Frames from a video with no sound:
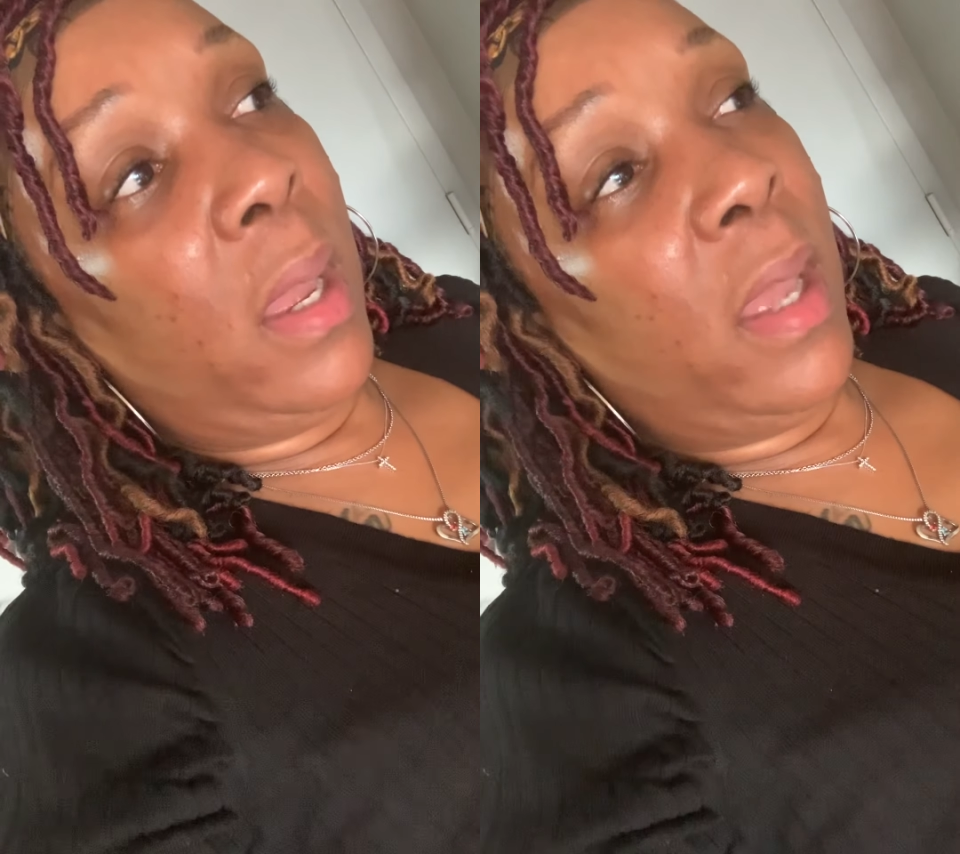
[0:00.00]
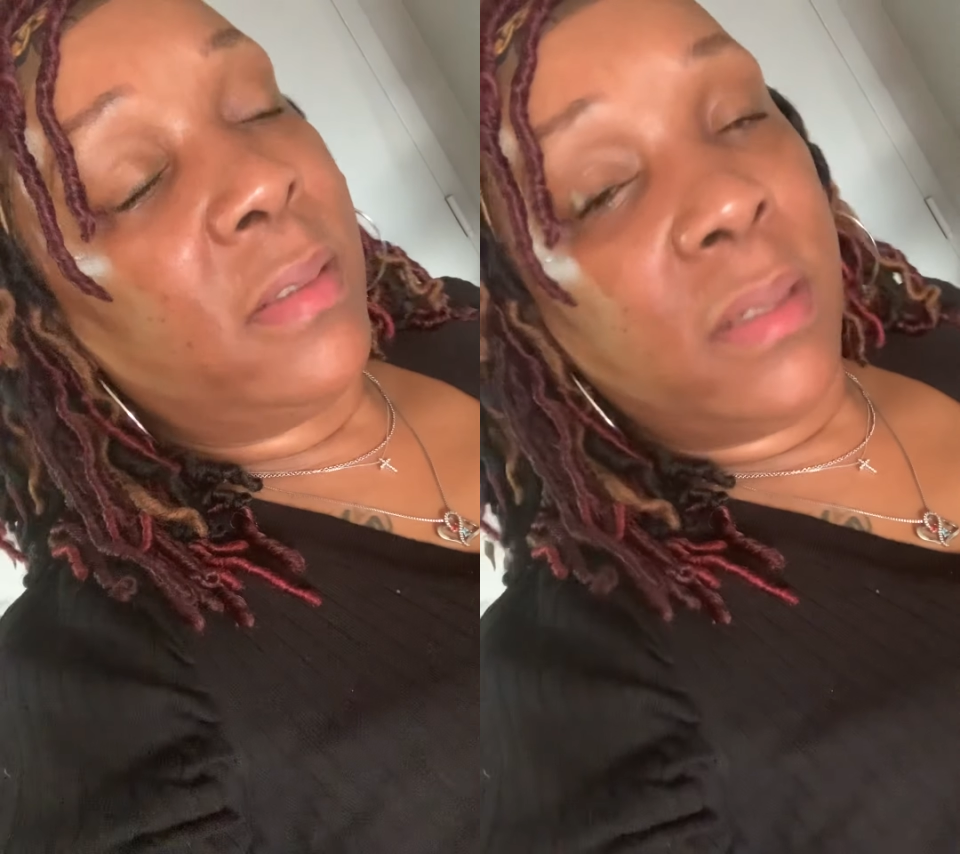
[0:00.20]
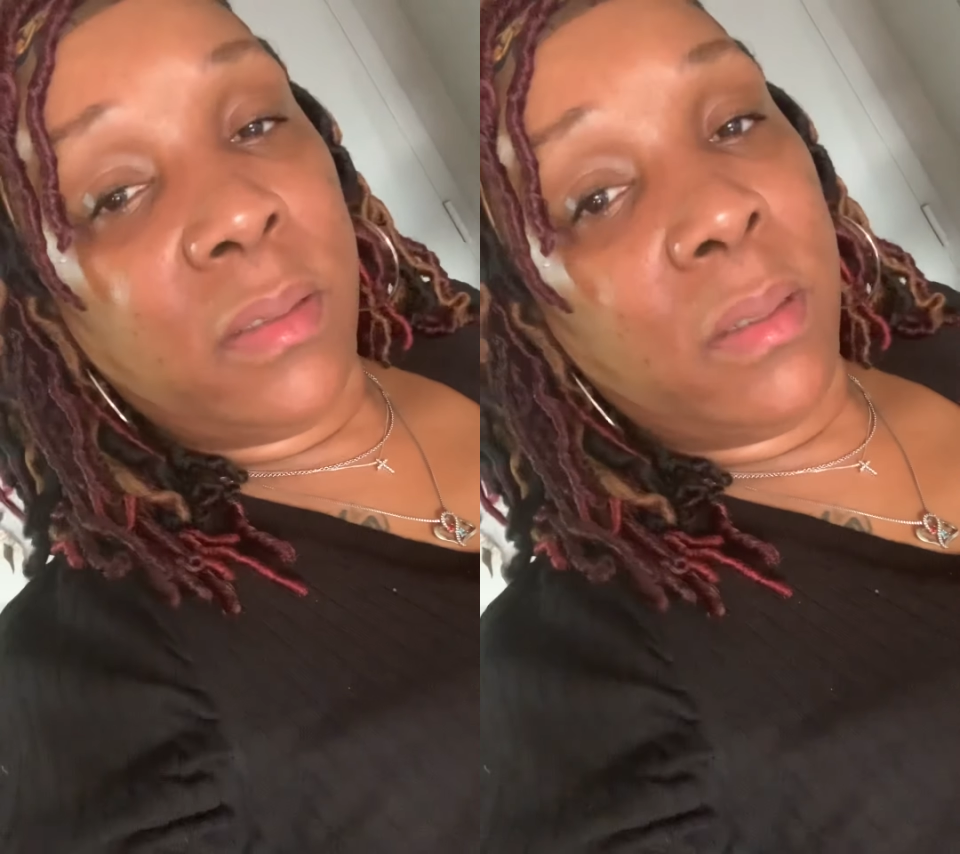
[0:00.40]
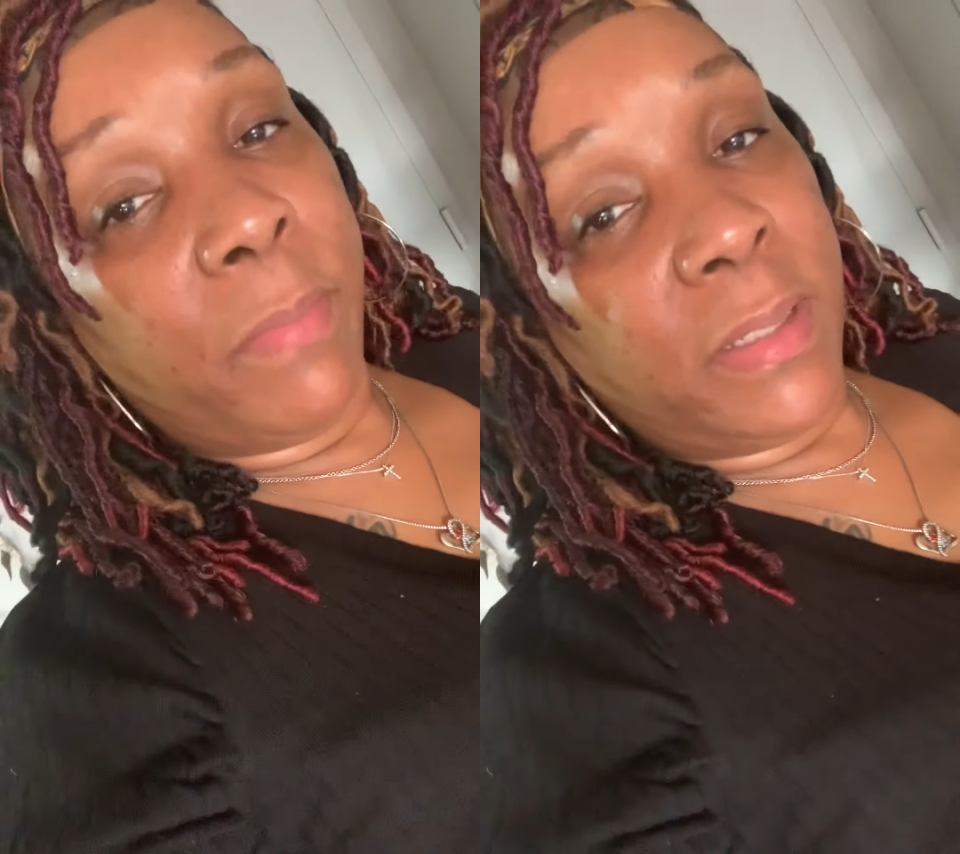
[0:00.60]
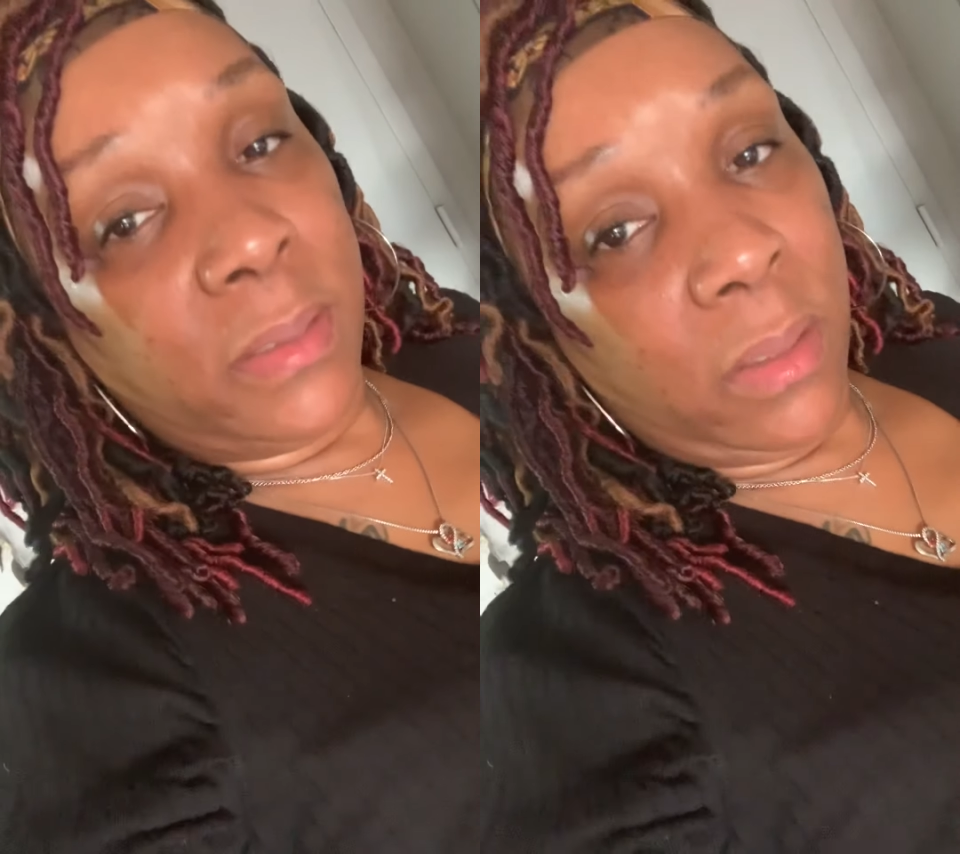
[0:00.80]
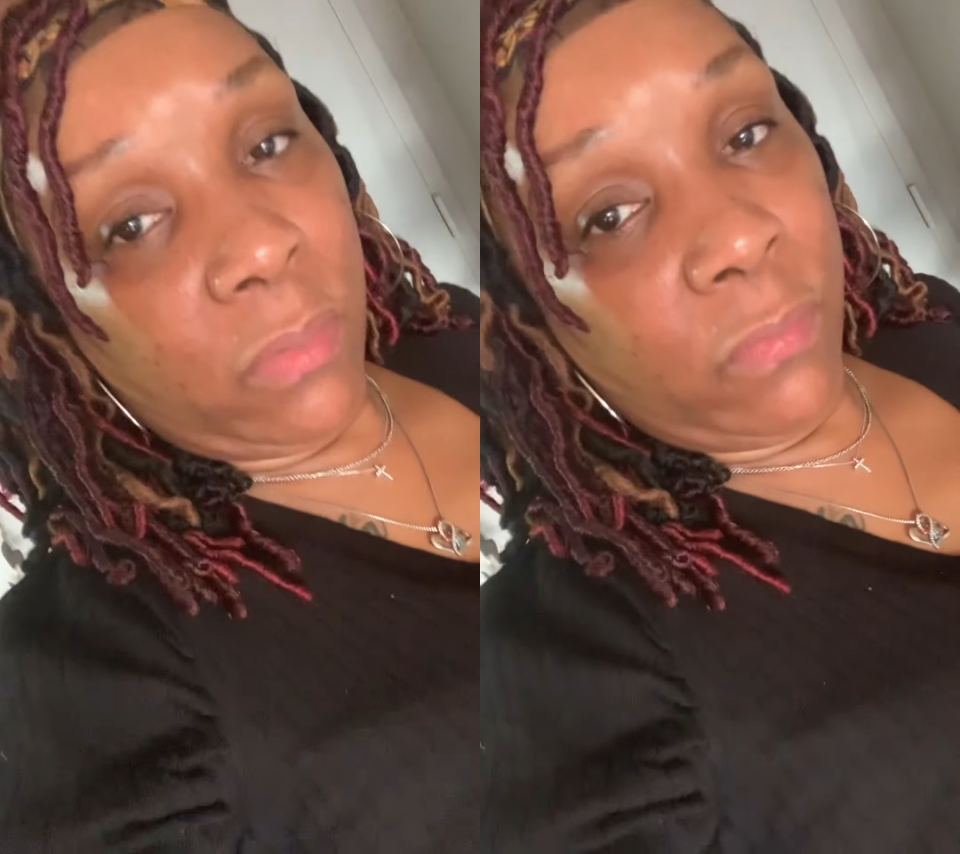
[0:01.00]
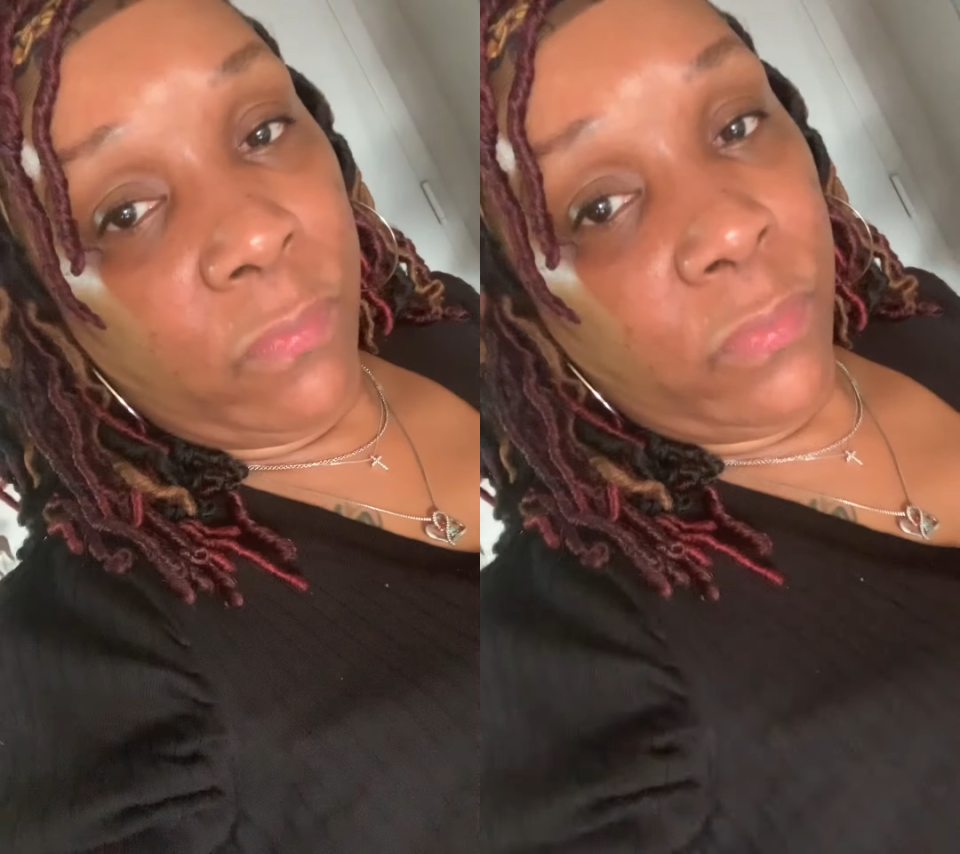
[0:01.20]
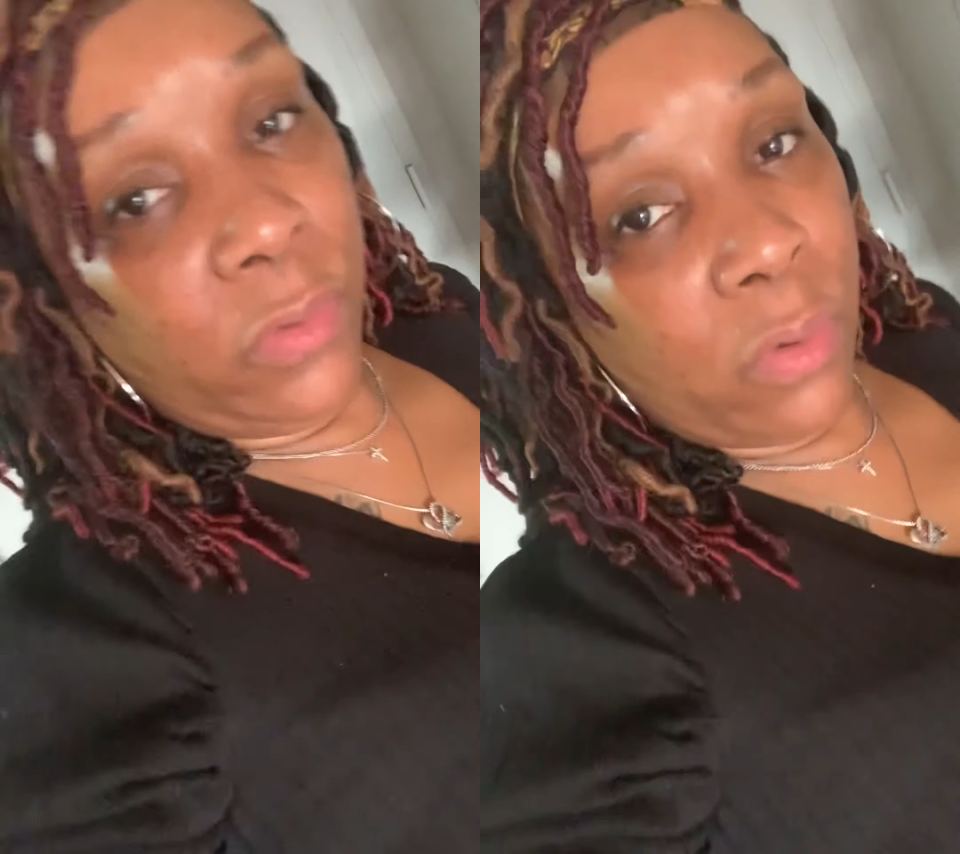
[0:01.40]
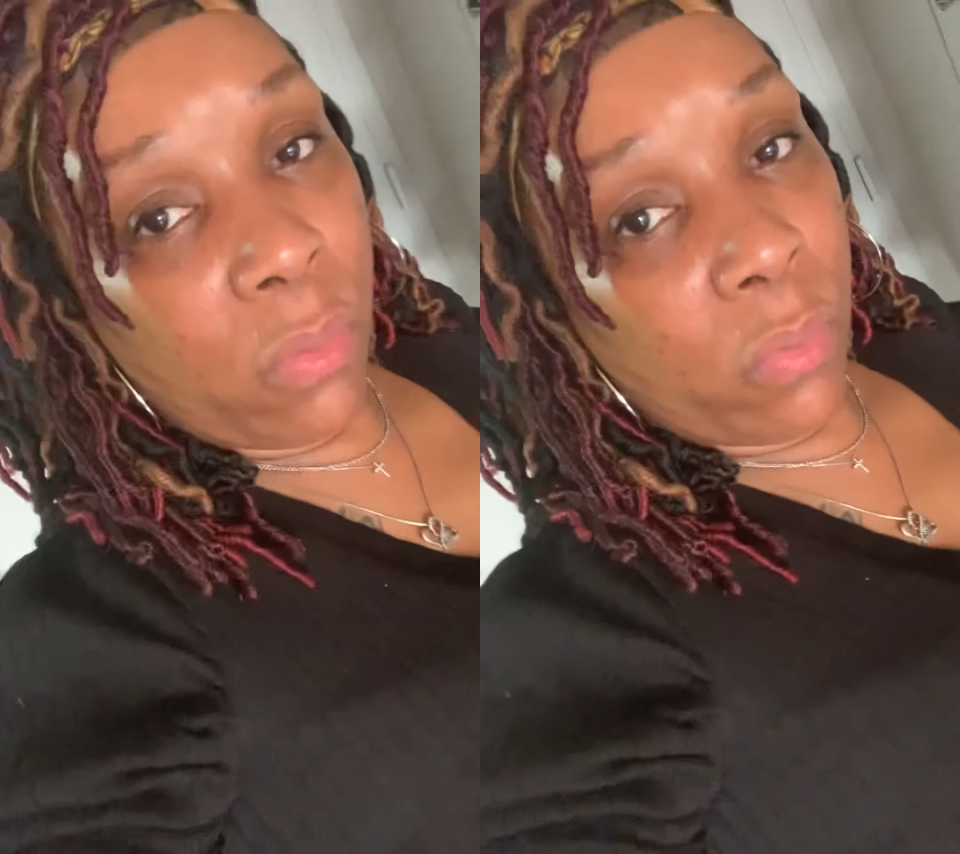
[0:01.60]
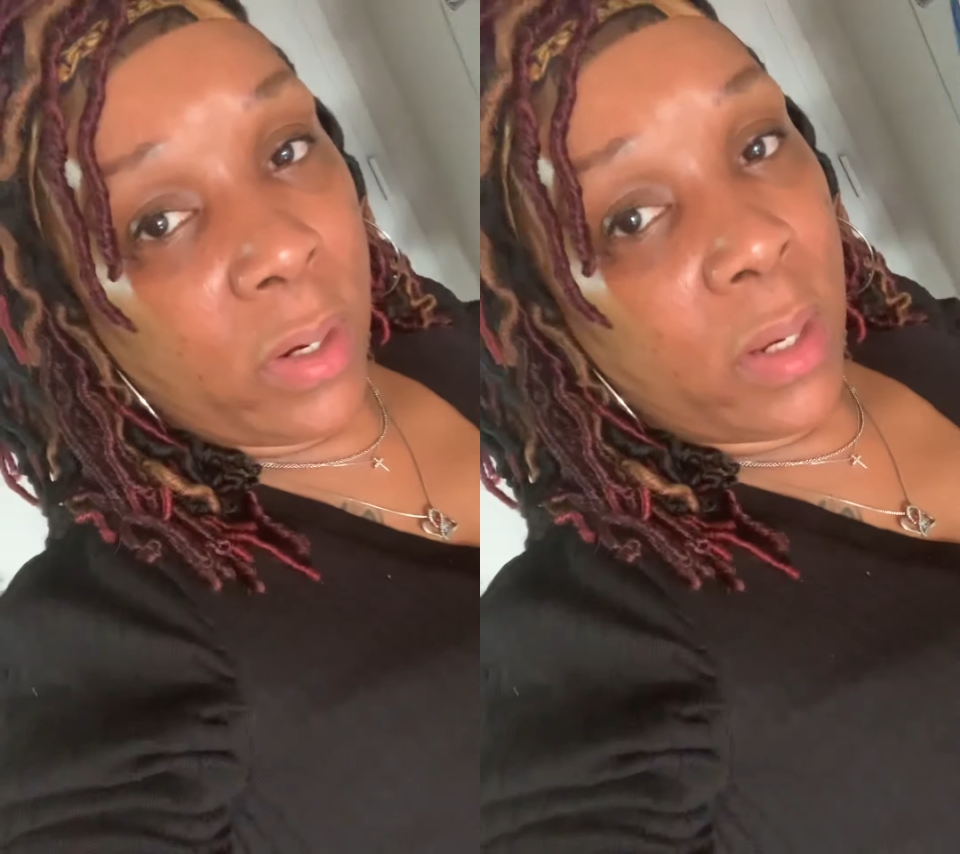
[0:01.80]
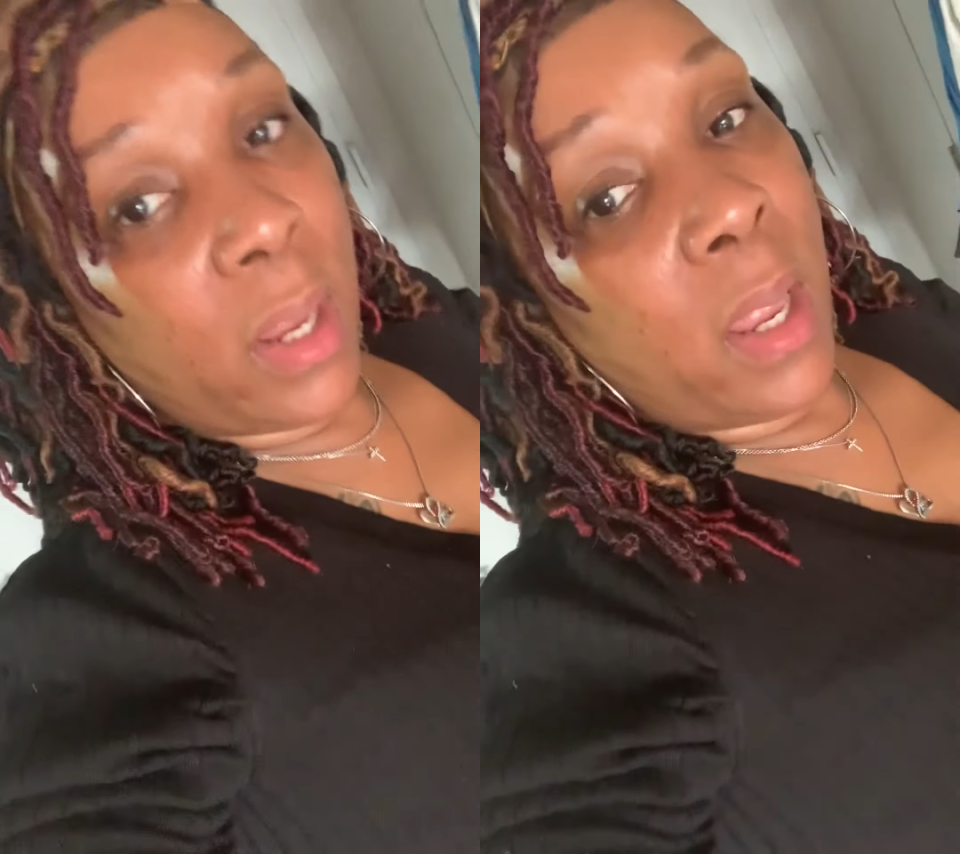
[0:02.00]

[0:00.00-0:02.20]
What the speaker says: I said to myself, you know what?